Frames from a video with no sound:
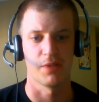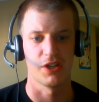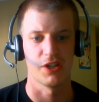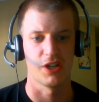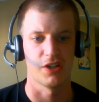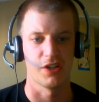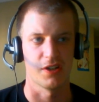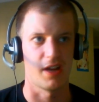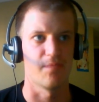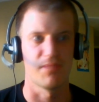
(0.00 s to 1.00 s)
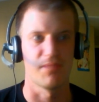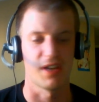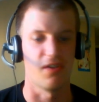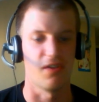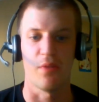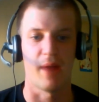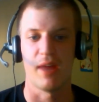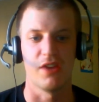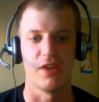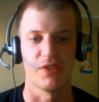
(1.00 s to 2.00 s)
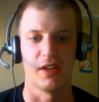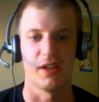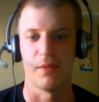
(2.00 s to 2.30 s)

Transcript: me to change it. I said, nope, I'm not using it.